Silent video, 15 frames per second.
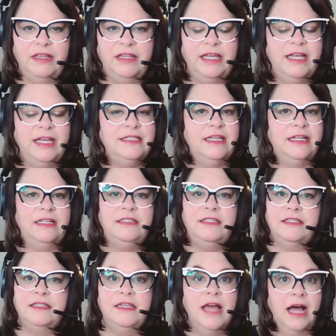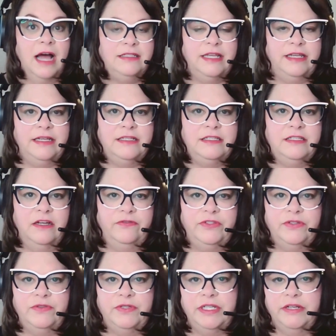Like I said, it does not take itself
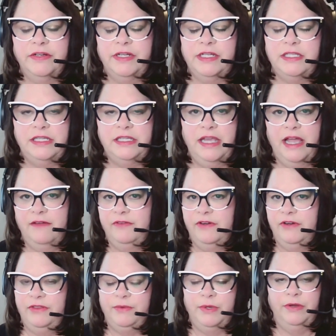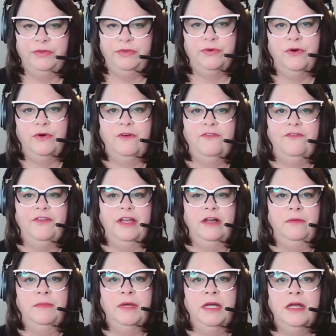too seriously ever throughout the whole
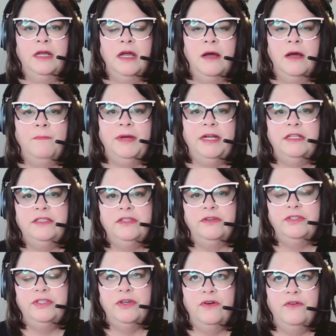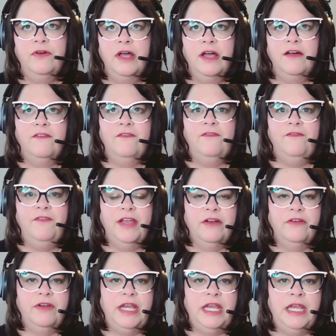film, but it's also
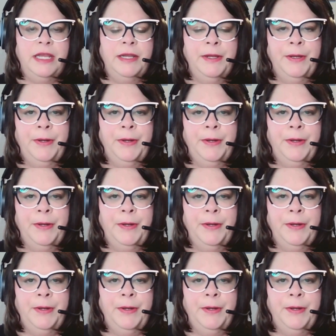very